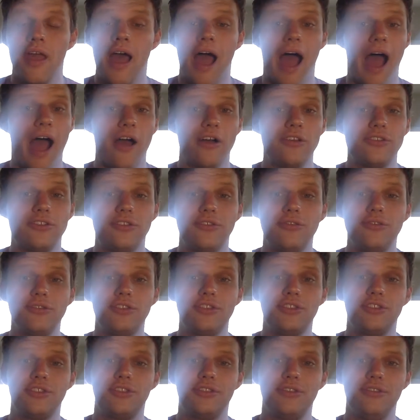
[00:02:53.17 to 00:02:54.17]
also
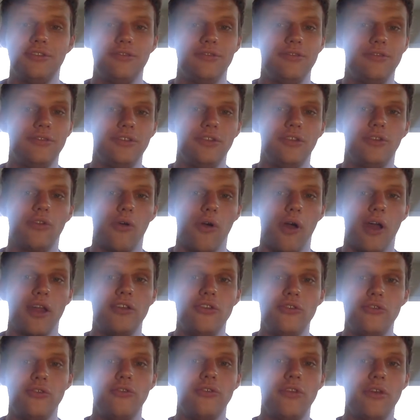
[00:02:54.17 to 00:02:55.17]
just, I
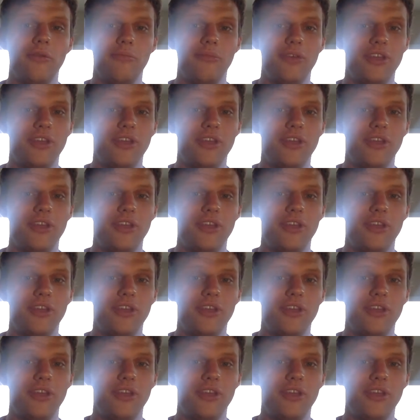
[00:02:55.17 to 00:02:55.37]
knew that